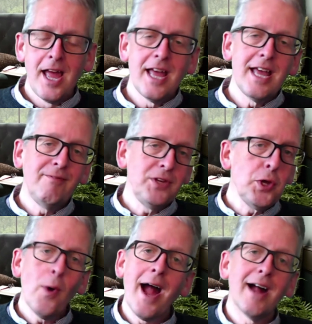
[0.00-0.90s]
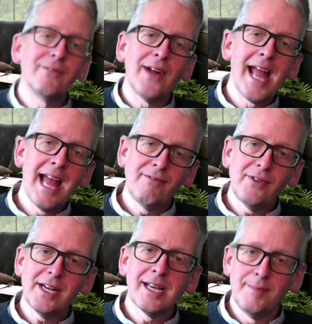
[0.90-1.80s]
If you have
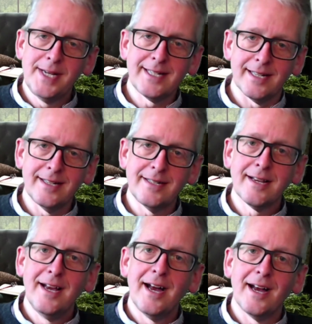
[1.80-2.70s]
ever committed a